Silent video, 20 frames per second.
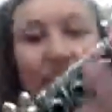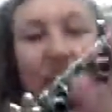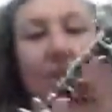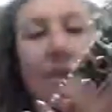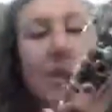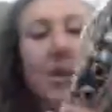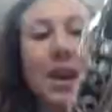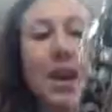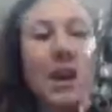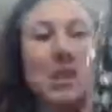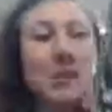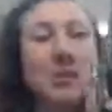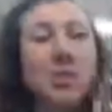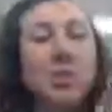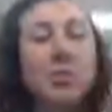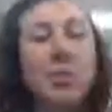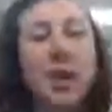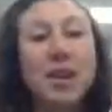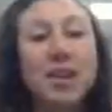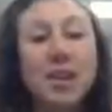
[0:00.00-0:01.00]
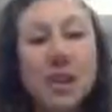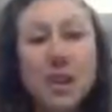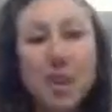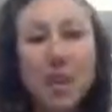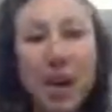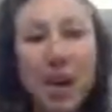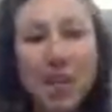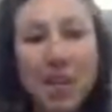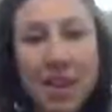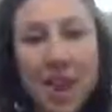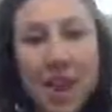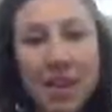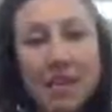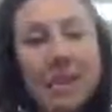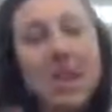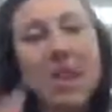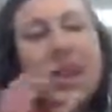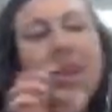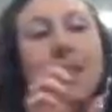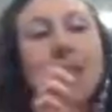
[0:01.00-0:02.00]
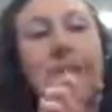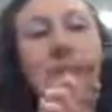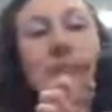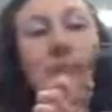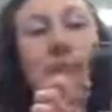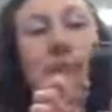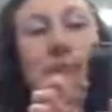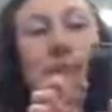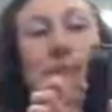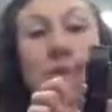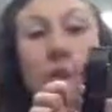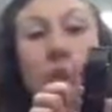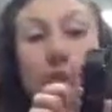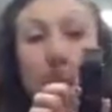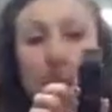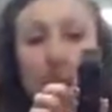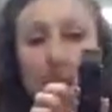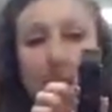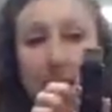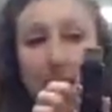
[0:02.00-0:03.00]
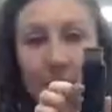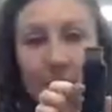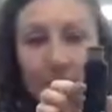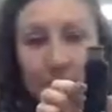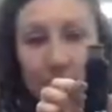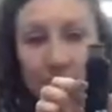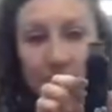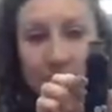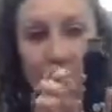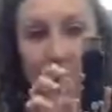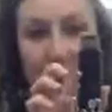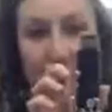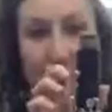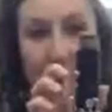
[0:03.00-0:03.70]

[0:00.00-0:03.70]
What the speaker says: Okay, so once you have that done, you already have cork grease